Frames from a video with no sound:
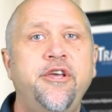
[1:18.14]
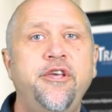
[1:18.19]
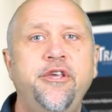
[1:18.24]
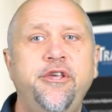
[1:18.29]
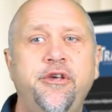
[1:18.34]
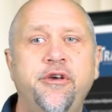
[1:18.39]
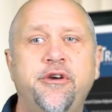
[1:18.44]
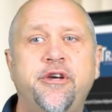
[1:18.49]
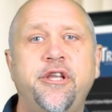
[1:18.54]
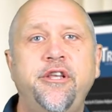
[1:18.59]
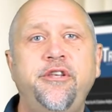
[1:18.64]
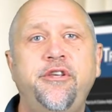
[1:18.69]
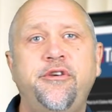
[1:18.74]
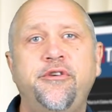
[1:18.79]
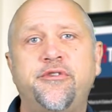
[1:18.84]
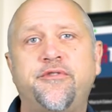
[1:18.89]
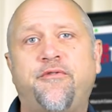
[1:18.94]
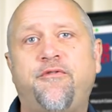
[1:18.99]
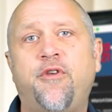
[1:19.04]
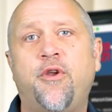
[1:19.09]
you can
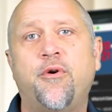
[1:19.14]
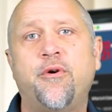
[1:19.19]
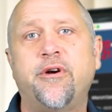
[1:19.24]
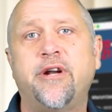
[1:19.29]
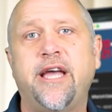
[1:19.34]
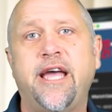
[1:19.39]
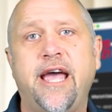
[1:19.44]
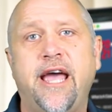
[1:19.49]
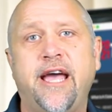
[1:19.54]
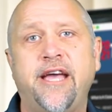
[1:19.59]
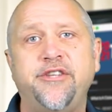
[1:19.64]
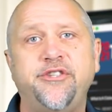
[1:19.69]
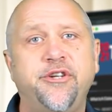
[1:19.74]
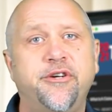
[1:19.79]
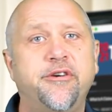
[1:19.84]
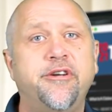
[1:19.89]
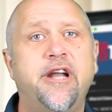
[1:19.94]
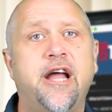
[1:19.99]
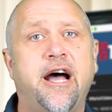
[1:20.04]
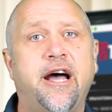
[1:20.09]
use Florida as
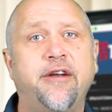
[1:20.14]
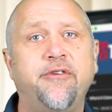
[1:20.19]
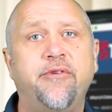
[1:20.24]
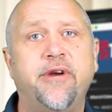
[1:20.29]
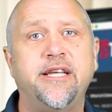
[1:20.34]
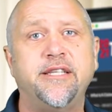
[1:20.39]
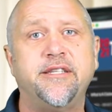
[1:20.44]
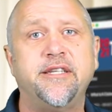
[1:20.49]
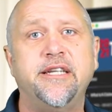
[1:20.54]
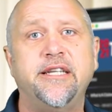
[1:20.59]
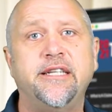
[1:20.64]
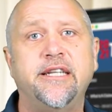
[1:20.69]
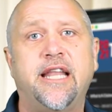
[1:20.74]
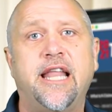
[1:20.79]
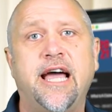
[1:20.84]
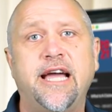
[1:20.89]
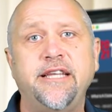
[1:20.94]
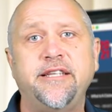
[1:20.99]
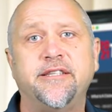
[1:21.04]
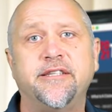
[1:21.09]
your non-resident
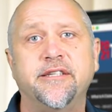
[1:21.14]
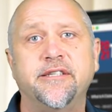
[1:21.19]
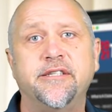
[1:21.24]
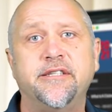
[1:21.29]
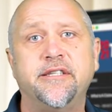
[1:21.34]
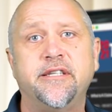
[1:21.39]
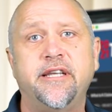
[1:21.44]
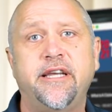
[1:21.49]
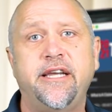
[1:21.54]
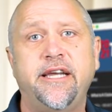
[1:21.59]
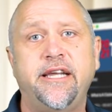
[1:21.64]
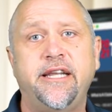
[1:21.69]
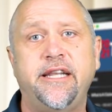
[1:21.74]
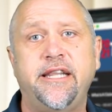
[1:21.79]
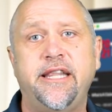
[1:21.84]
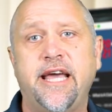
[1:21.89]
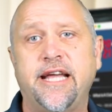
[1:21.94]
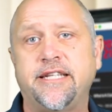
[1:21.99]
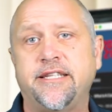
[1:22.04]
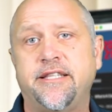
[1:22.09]
license.
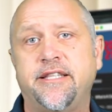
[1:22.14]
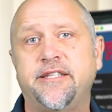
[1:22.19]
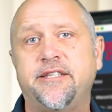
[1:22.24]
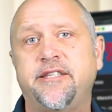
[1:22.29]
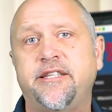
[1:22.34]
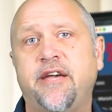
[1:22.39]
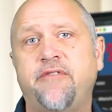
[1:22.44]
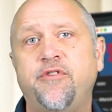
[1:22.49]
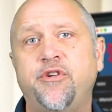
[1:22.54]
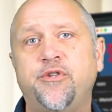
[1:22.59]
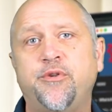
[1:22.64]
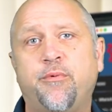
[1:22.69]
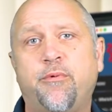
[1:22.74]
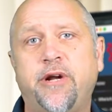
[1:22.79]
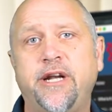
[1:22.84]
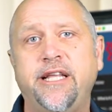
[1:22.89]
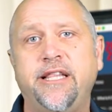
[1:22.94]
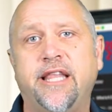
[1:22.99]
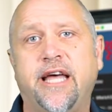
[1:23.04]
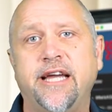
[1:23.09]
And that's the
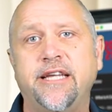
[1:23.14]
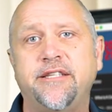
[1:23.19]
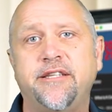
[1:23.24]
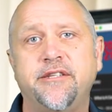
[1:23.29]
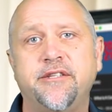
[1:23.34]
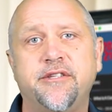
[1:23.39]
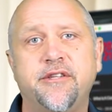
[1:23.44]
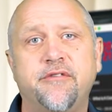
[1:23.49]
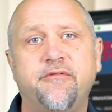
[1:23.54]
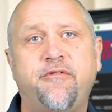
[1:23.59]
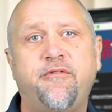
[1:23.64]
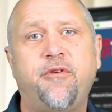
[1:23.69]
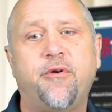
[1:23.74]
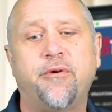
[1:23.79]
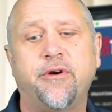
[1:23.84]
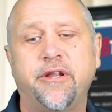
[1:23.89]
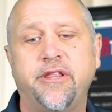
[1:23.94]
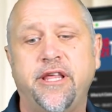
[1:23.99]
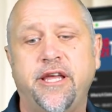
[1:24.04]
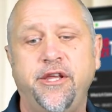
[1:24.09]
720 license in
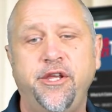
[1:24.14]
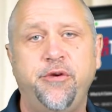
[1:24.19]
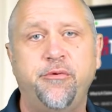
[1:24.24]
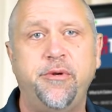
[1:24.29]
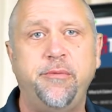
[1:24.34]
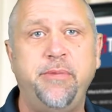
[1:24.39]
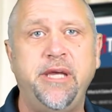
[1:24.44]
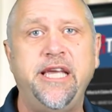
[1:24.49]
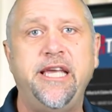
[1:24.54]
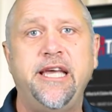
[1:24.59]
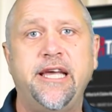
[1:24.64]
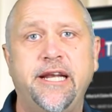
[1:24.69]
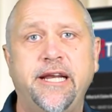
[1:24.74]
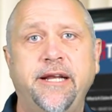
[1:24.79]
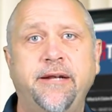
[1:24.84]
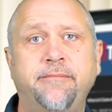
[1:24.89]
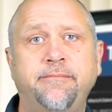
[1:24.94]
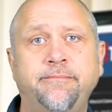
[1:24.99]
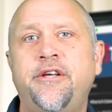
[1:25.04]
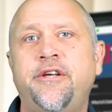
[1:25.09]
Florida that you would be getting.